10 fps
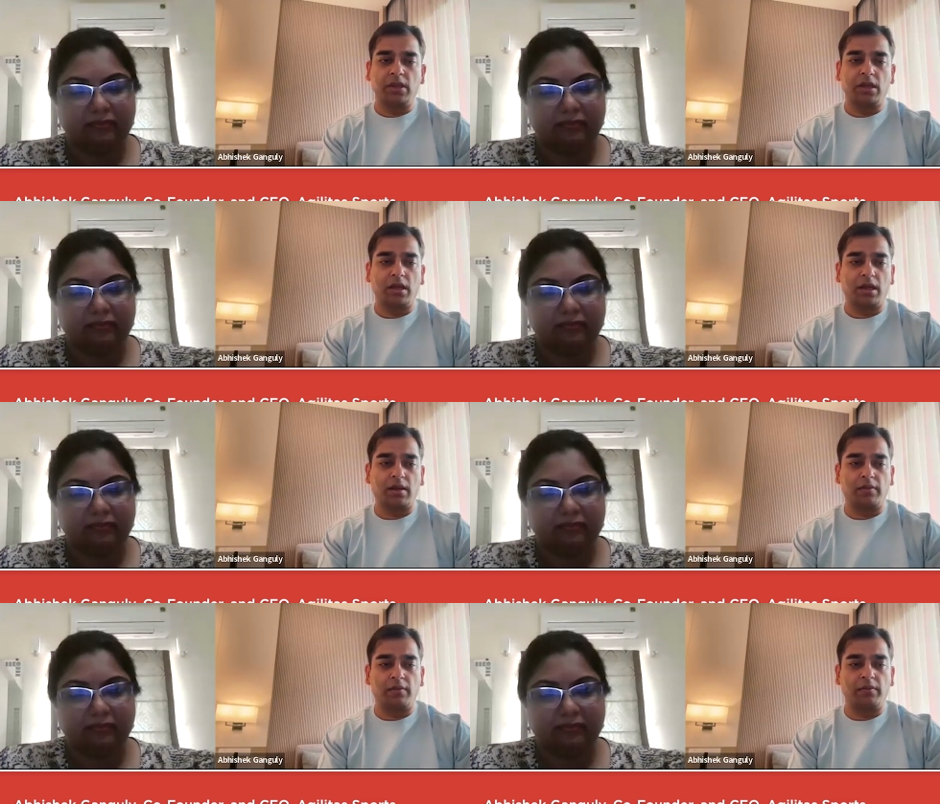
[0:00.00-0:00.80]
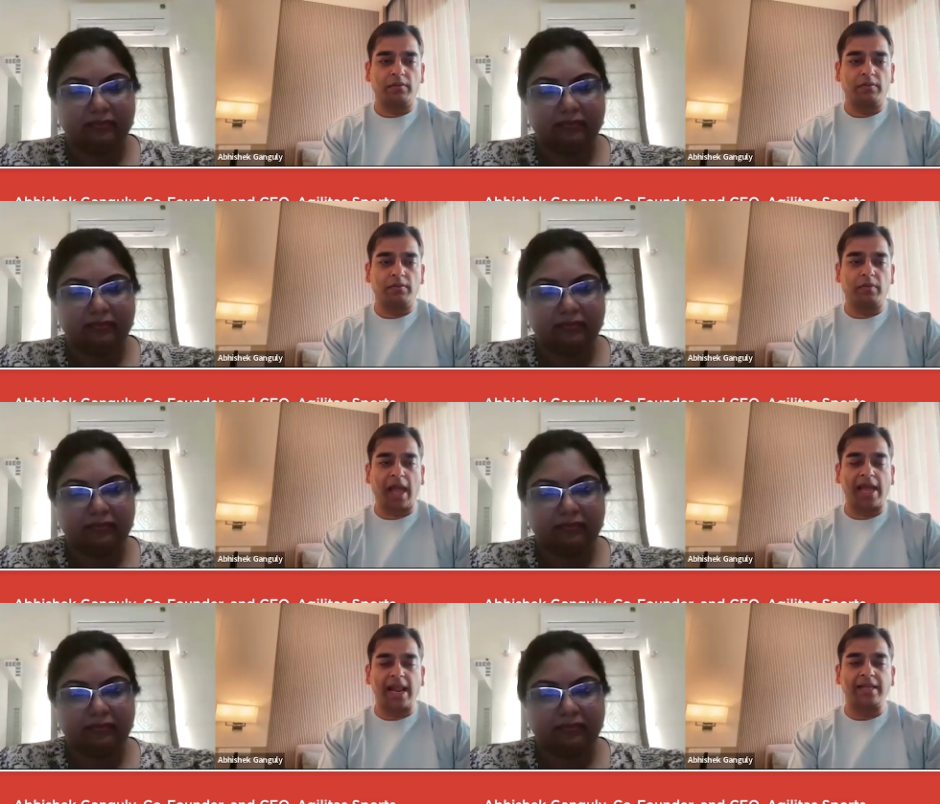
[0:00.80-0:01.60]
Speaker 1: uh,
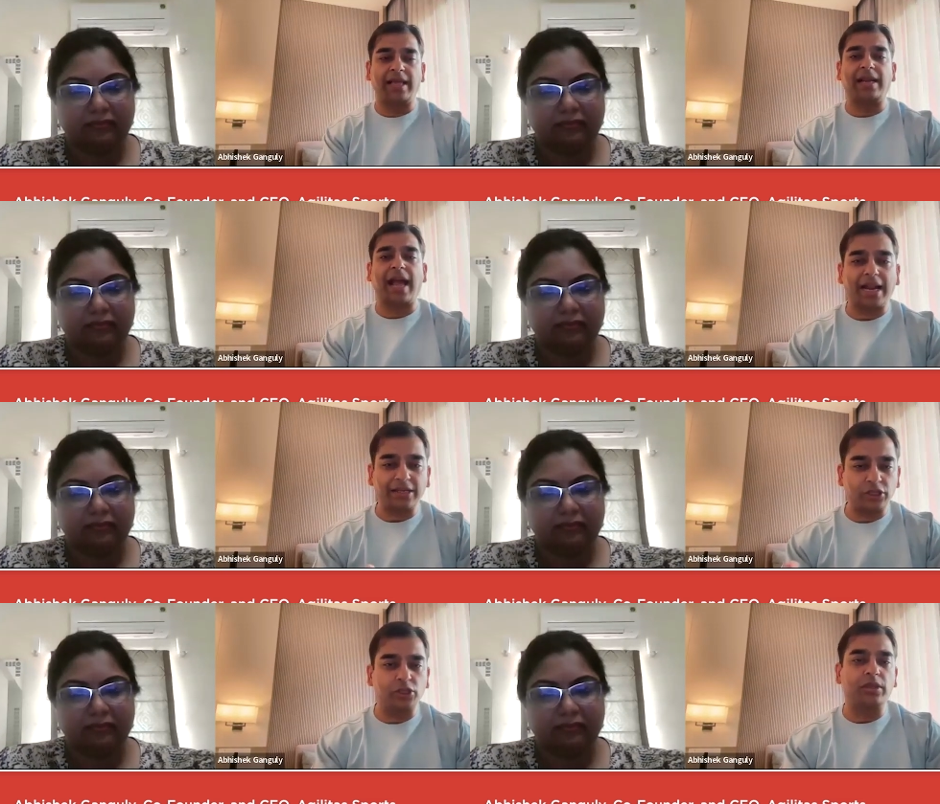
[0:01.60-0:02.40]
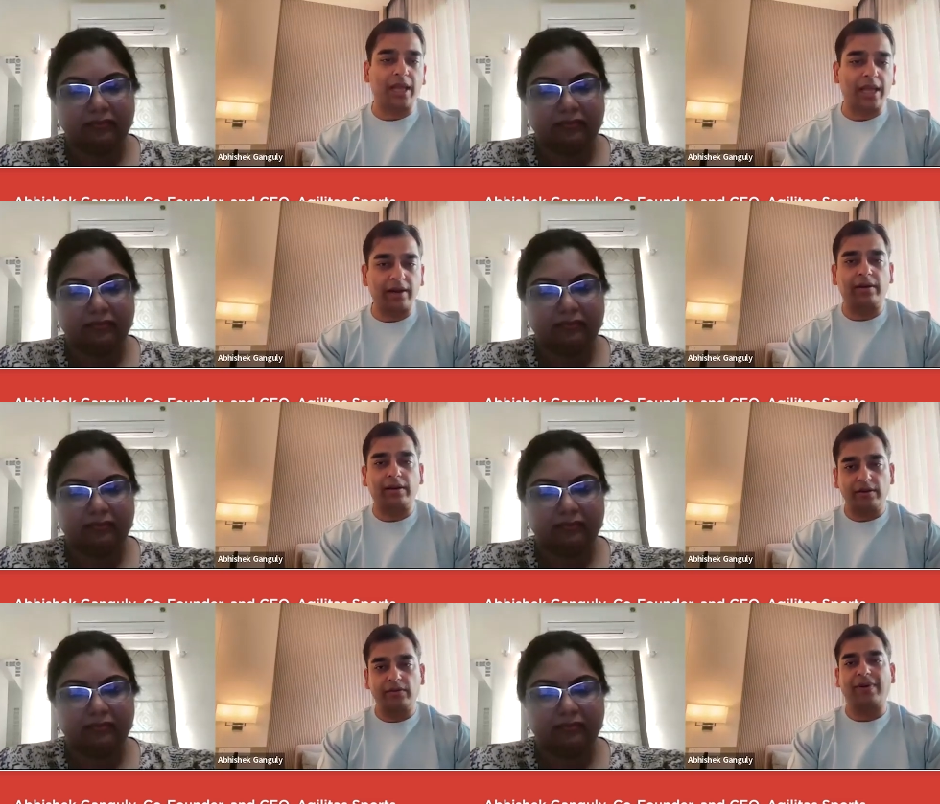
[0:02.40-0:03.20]
and and that adds to their
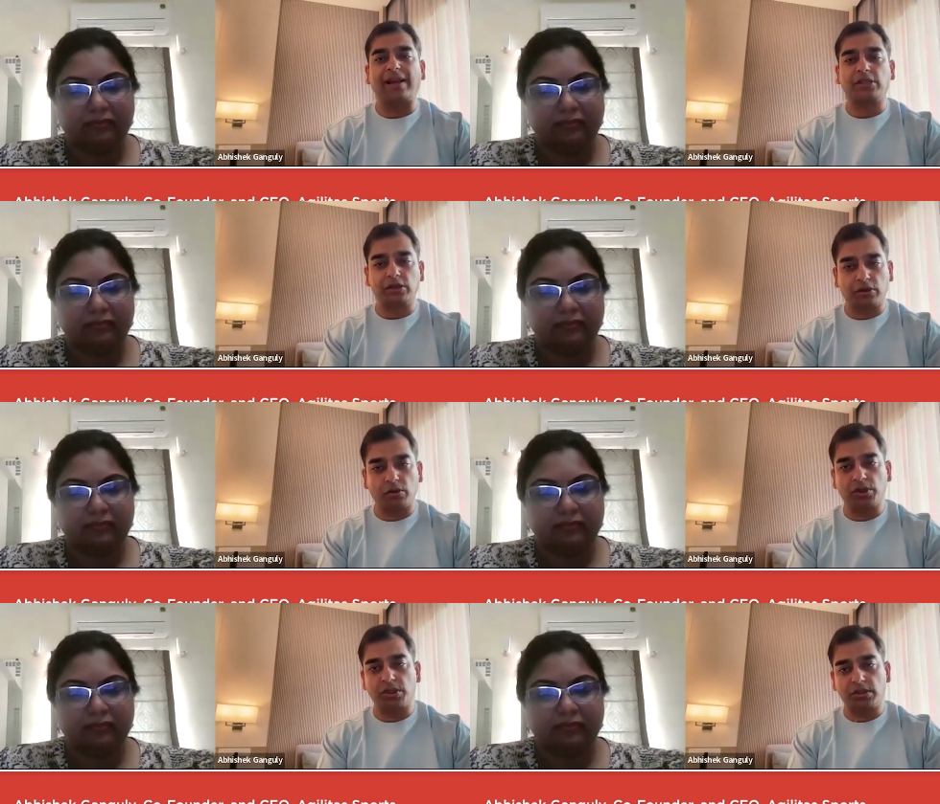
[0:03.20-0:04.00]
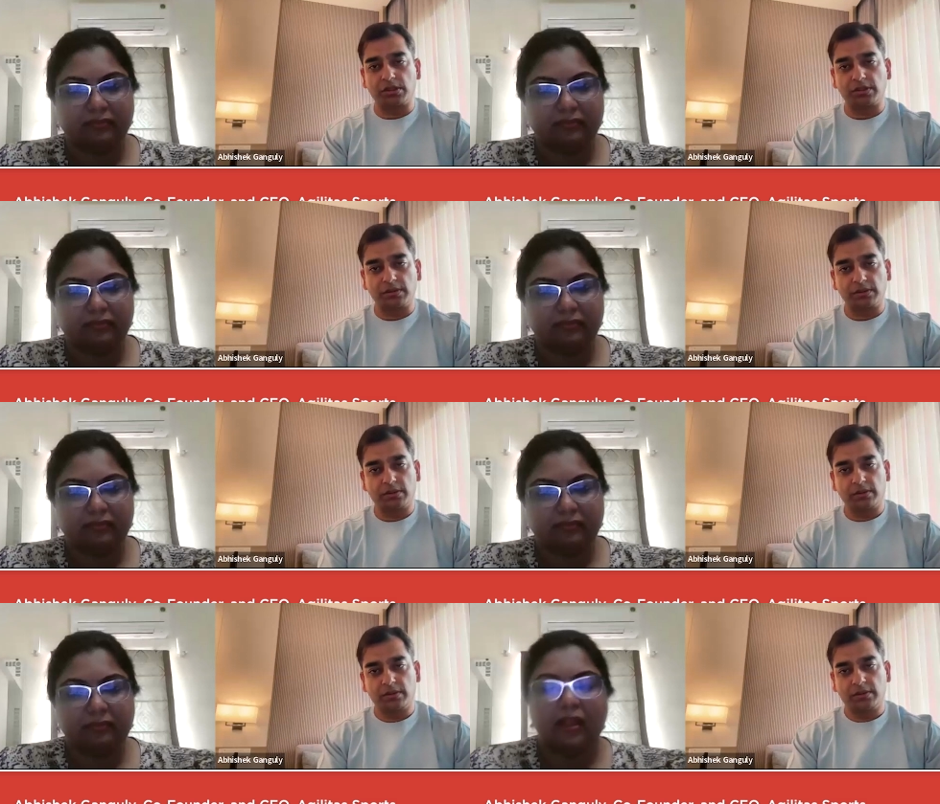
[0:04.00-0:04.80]
fashion quotient.
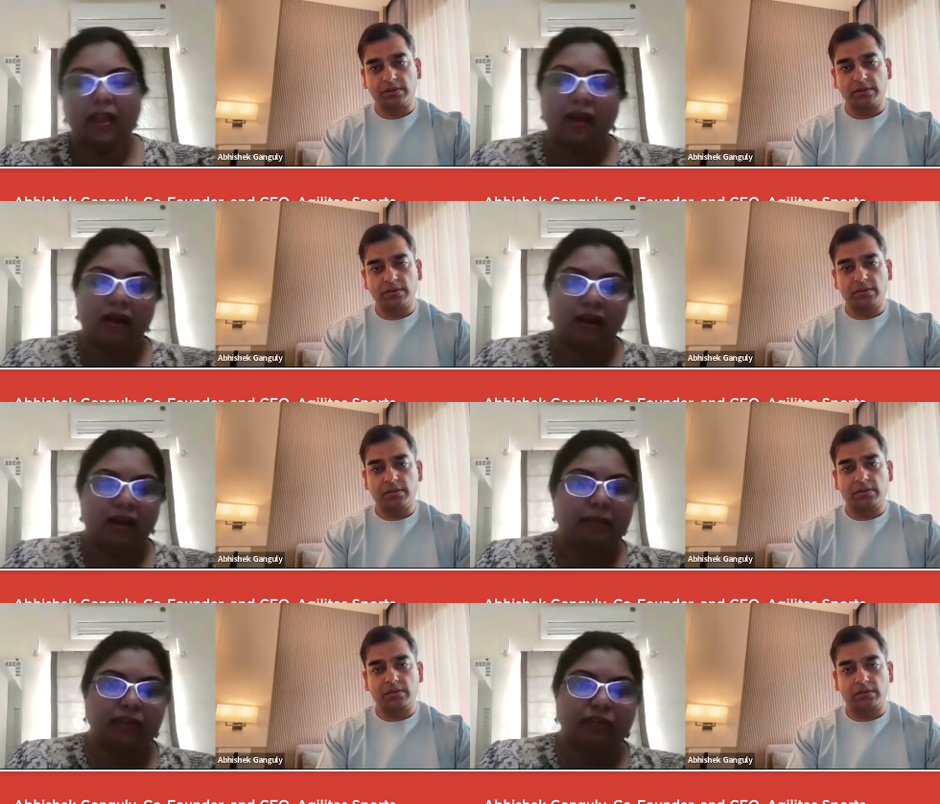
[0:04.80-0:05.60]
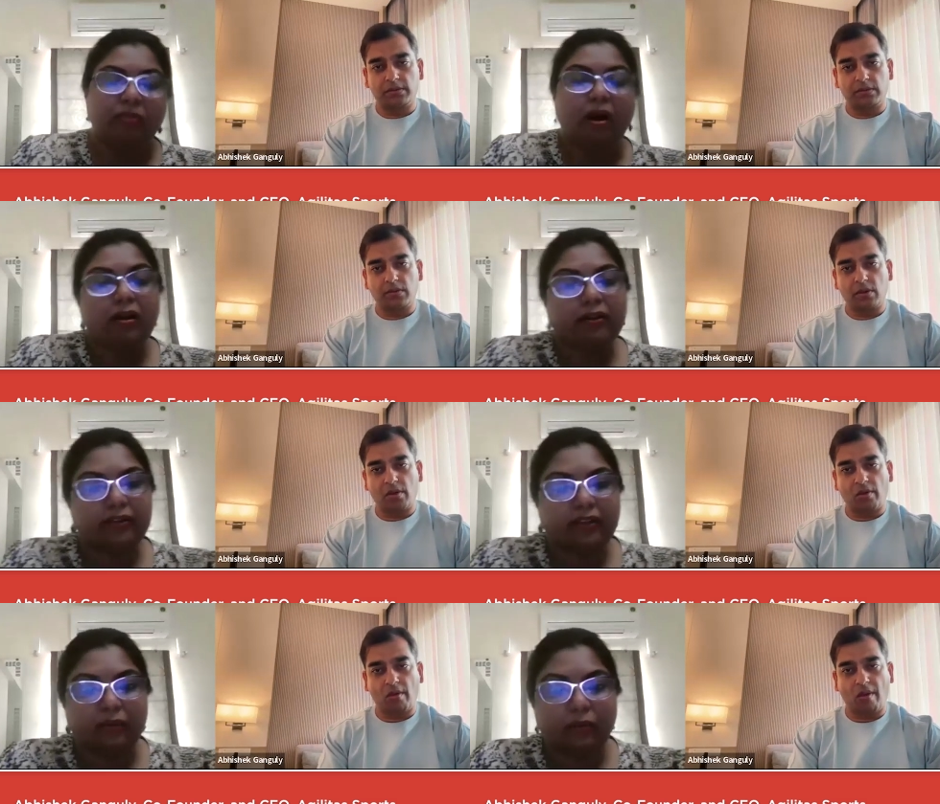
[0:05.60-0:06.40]
Speaker 2: Uh, coming to
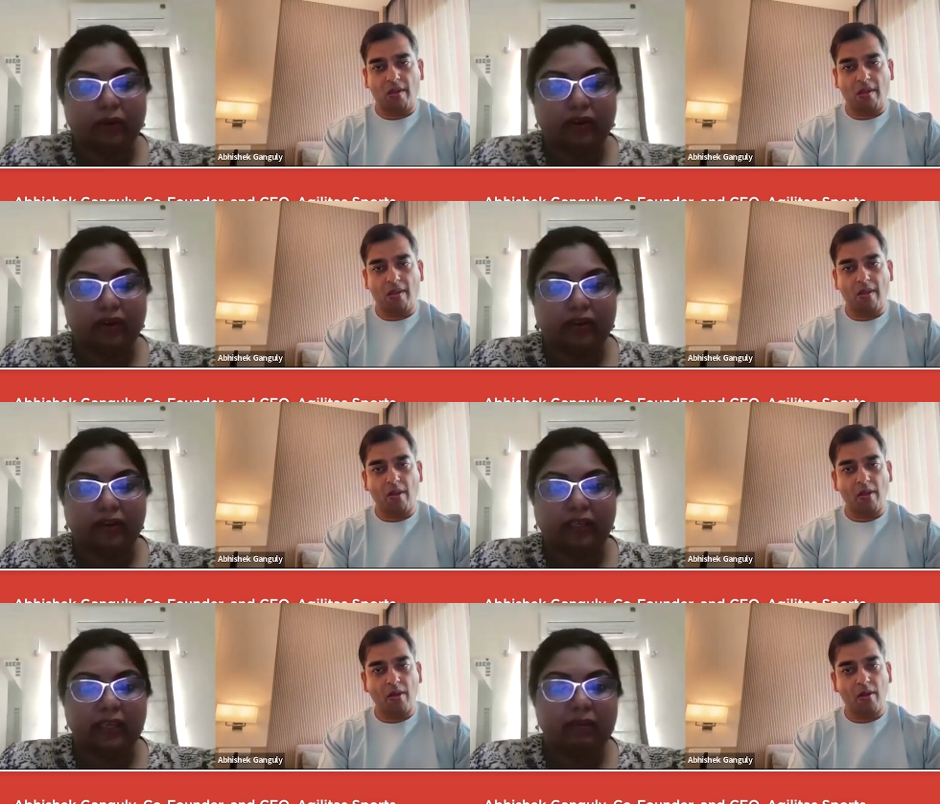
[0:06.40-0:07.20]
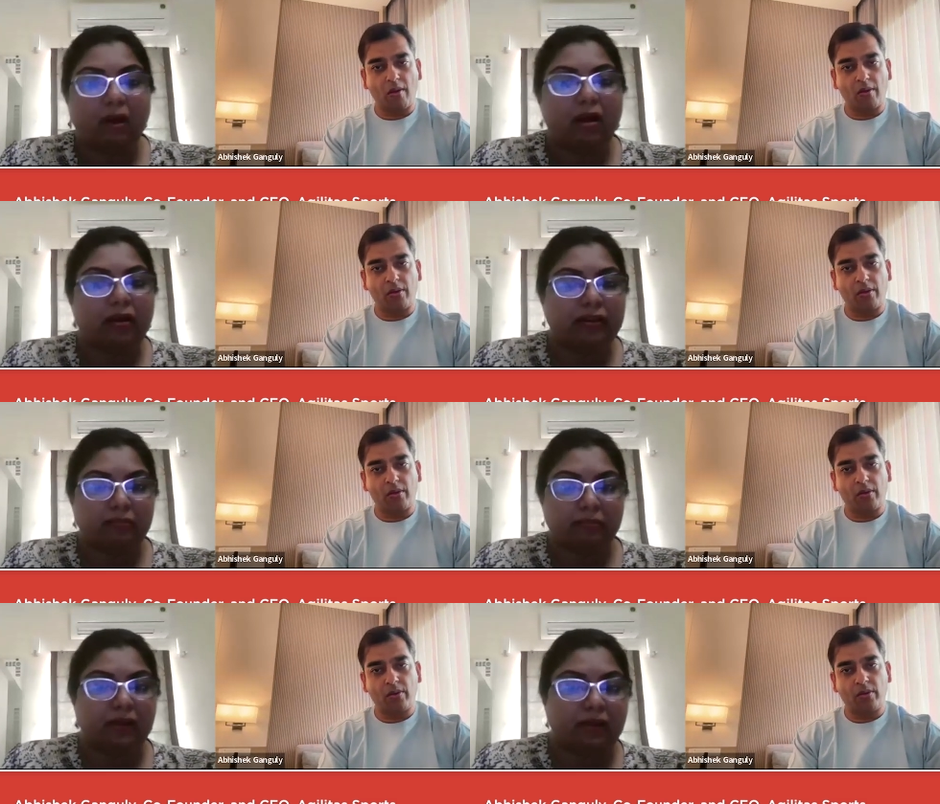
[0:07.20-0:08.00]
marketing, what are the key
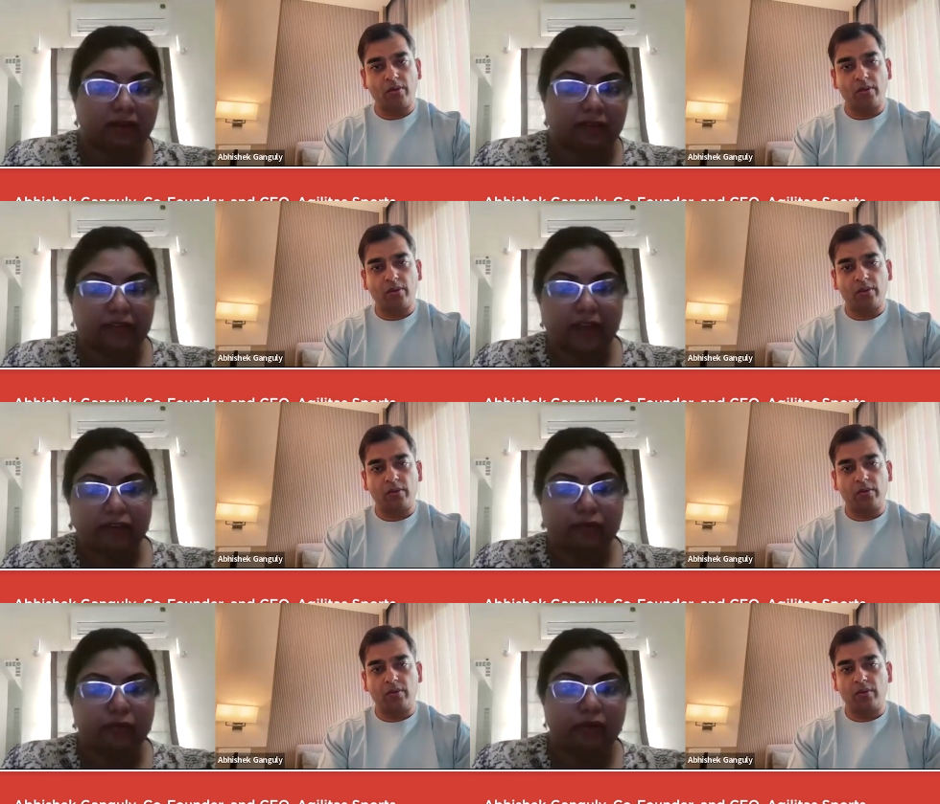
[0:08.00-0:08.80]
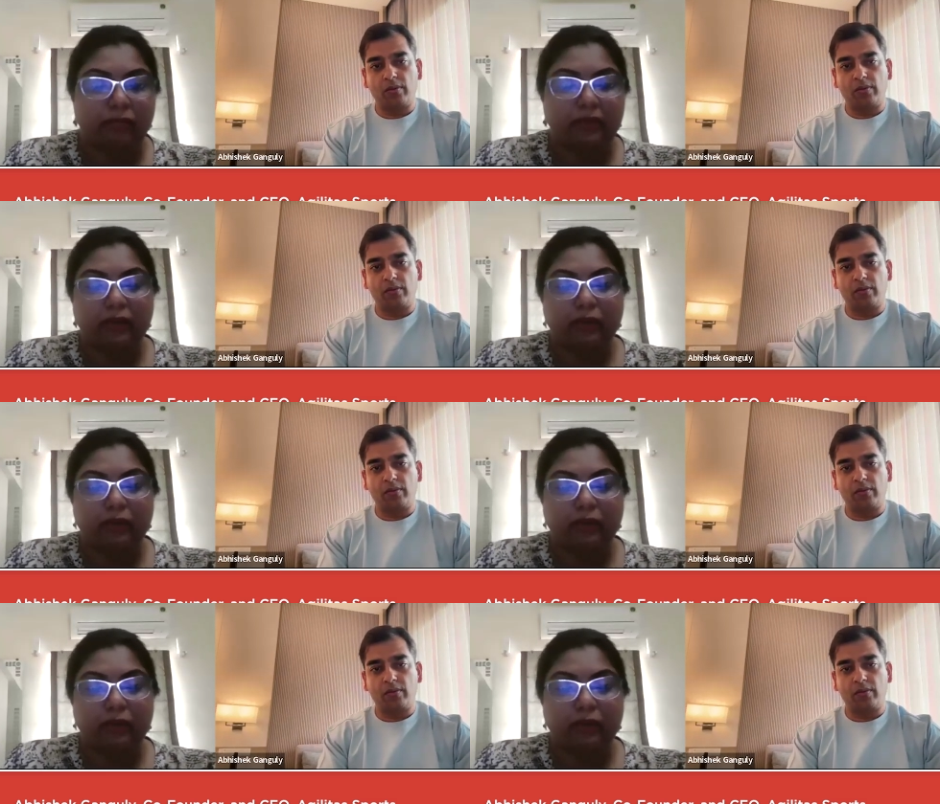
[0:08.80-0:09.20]
marketing pillars that you will